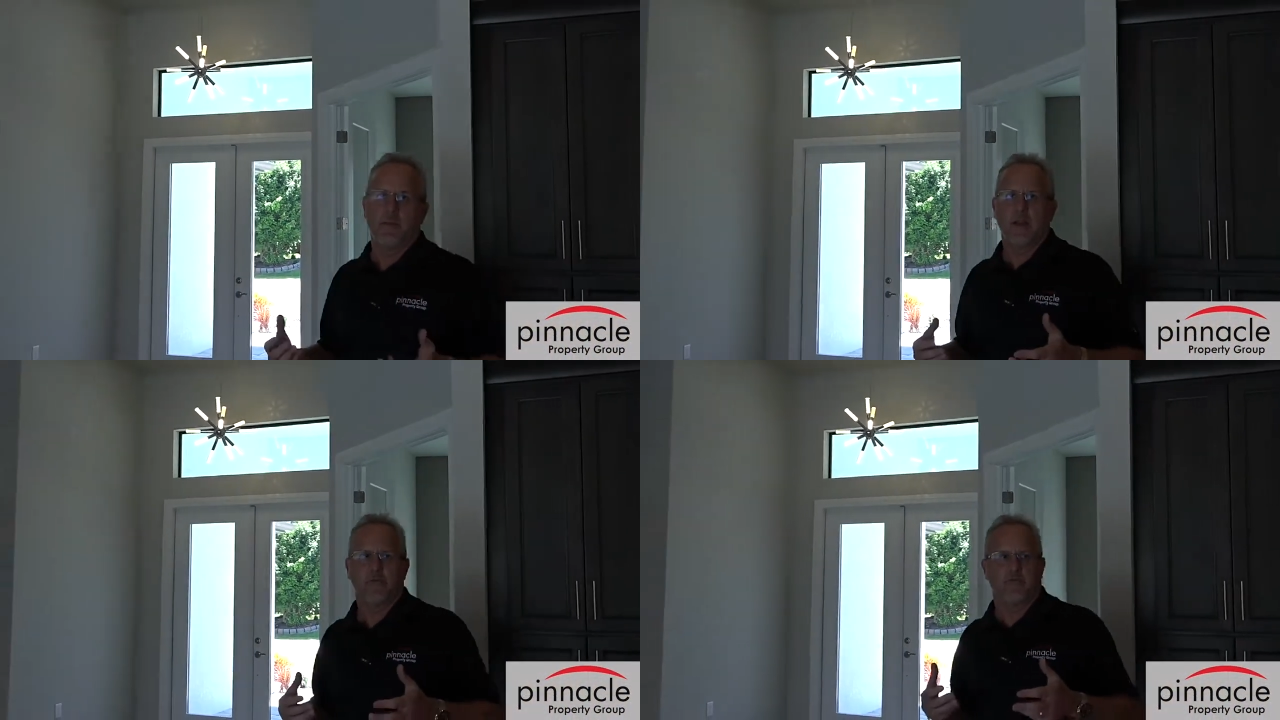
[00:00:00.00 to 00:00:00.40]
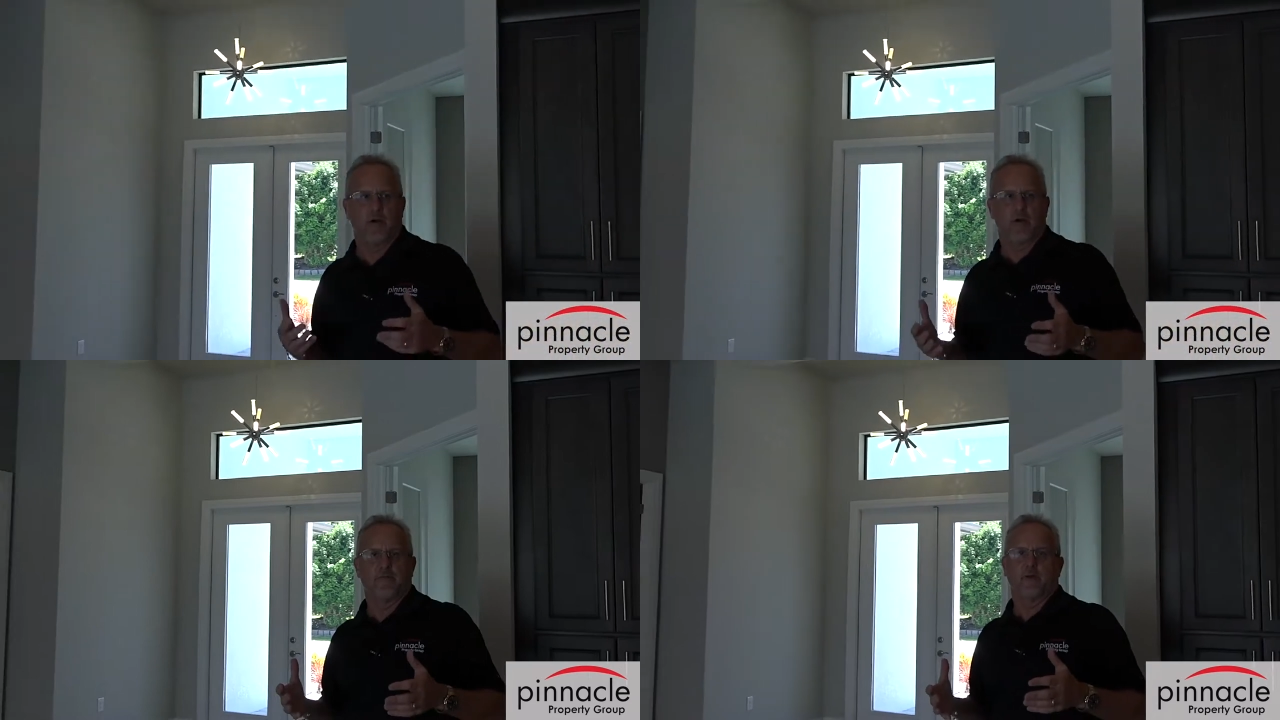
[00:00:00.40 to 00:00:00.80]
made it
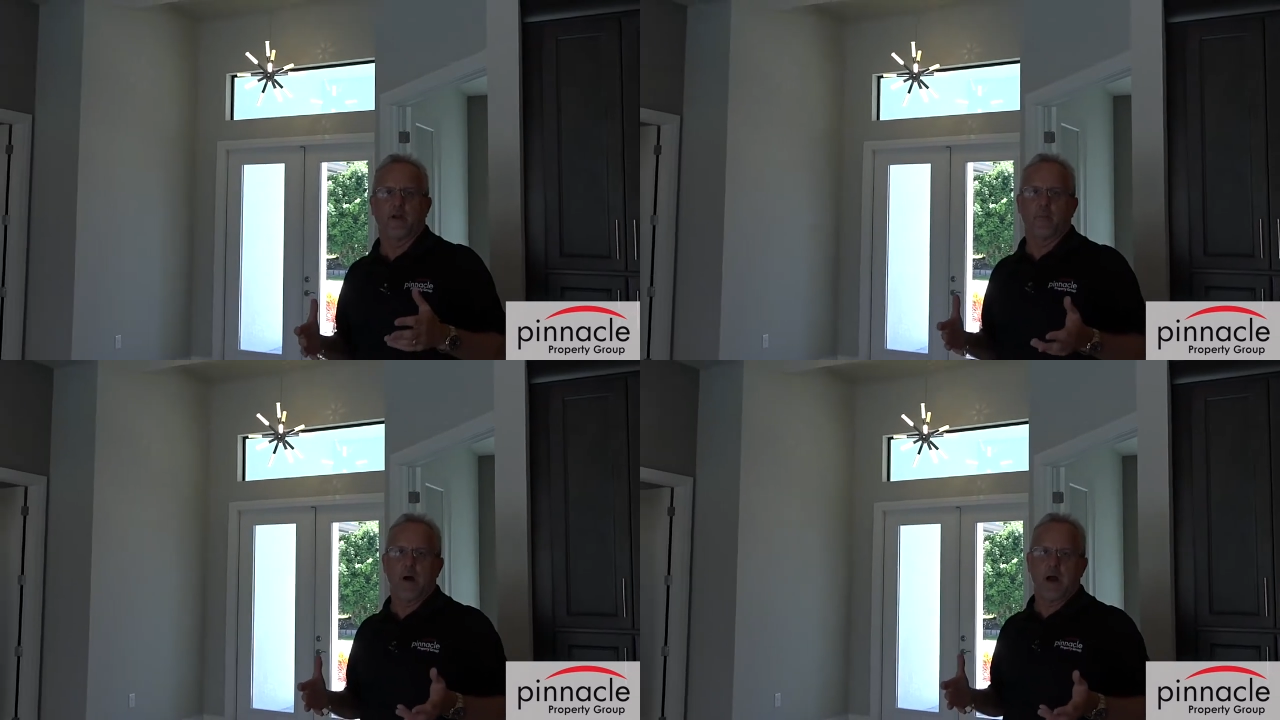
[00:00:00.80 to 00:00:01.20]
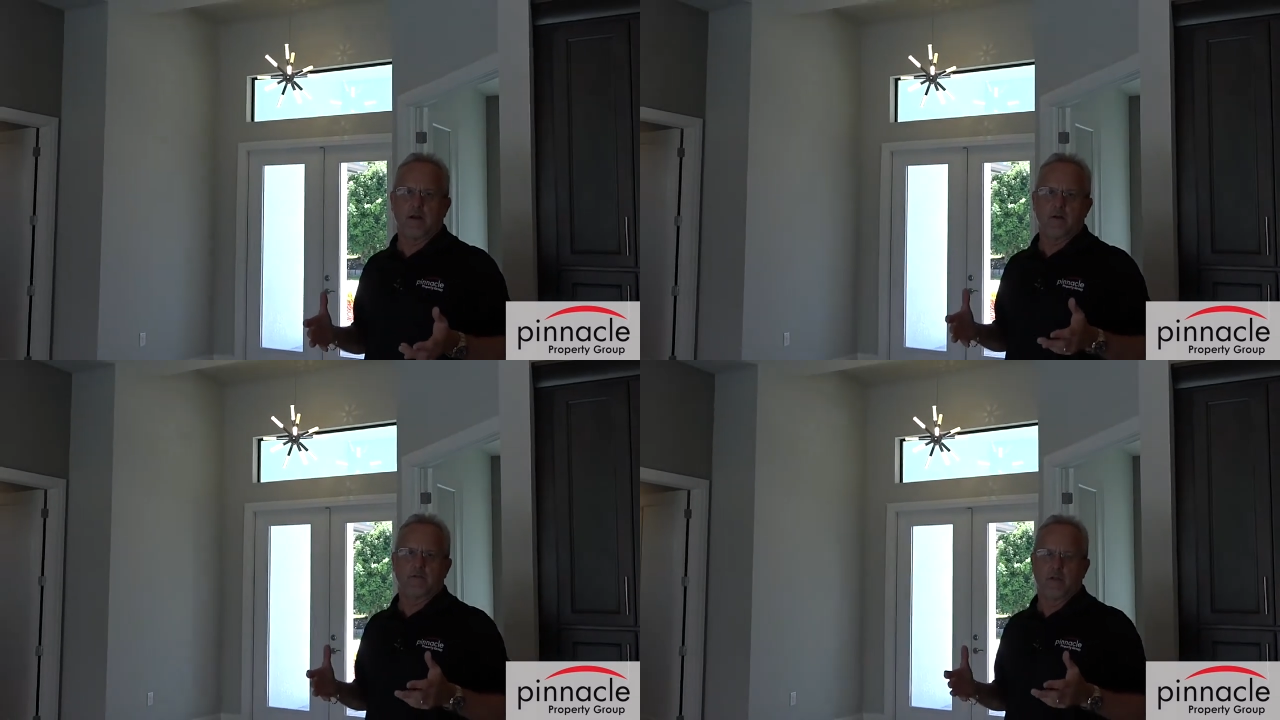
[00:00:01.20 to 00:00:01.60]
very, very
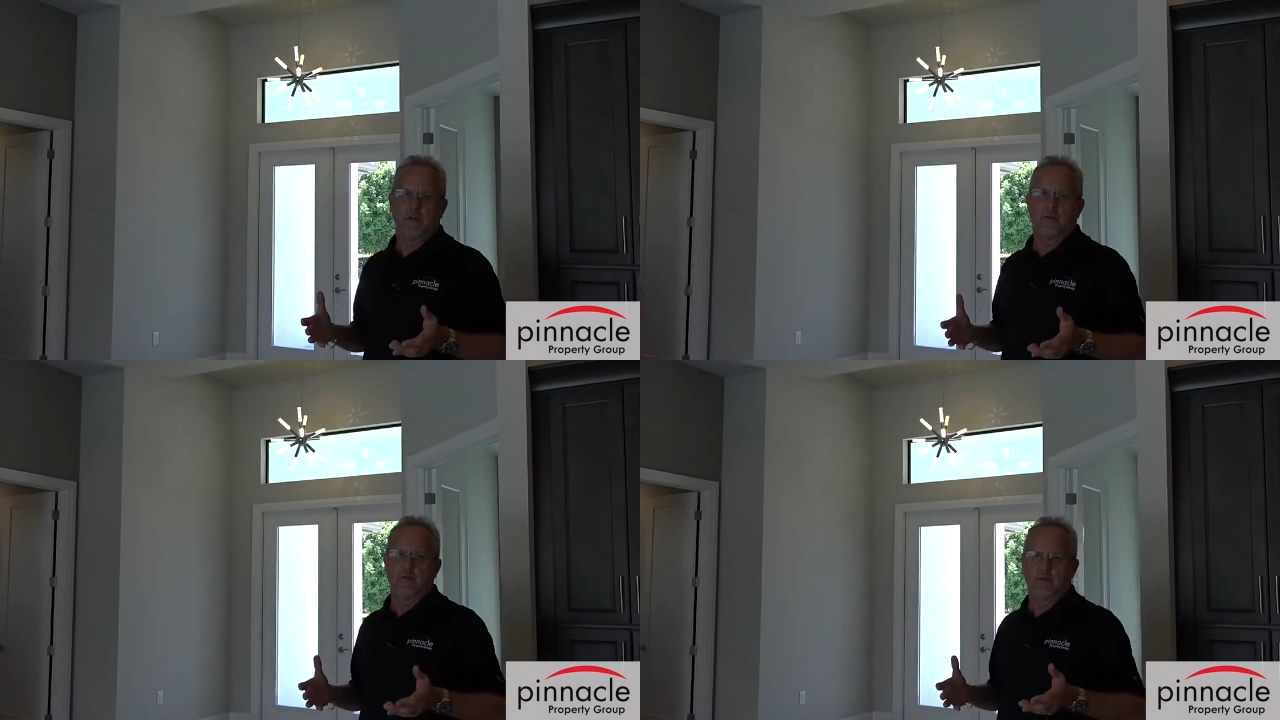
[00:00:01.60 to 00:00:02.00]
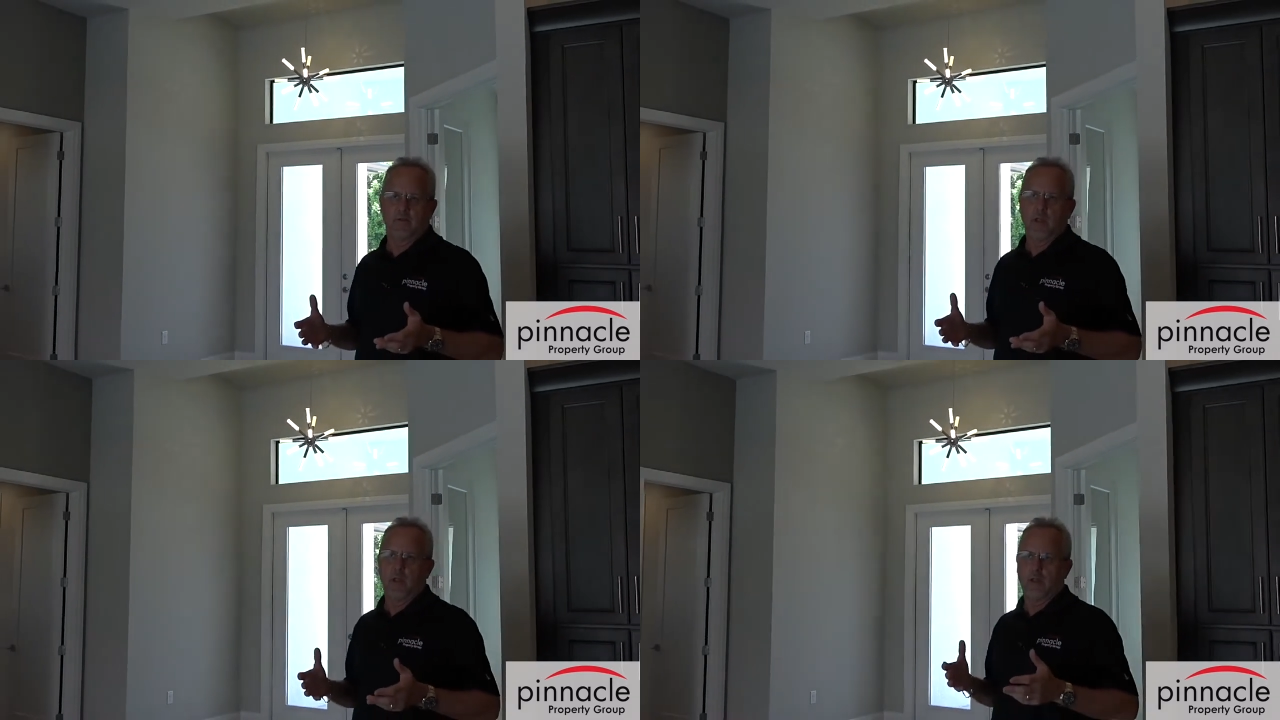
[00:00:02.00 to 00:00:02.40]
modern to his
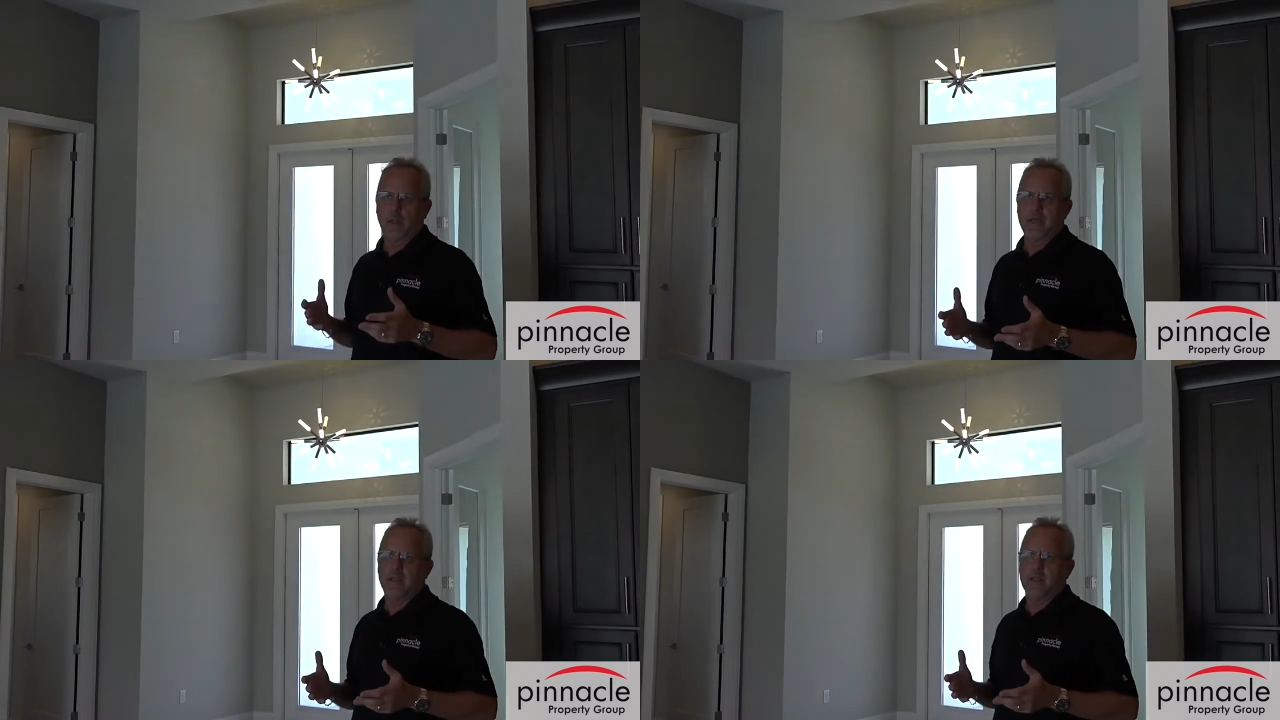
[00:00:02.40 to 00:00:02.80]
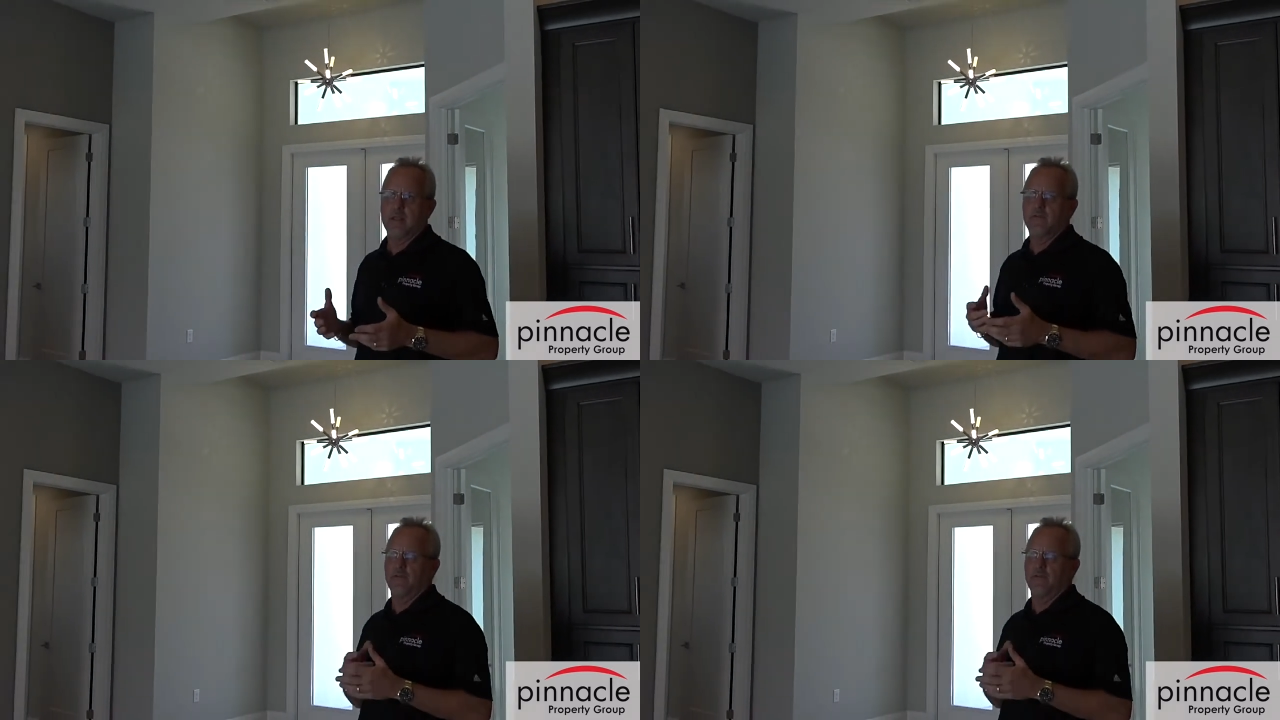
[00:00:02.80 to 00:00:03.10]
liking.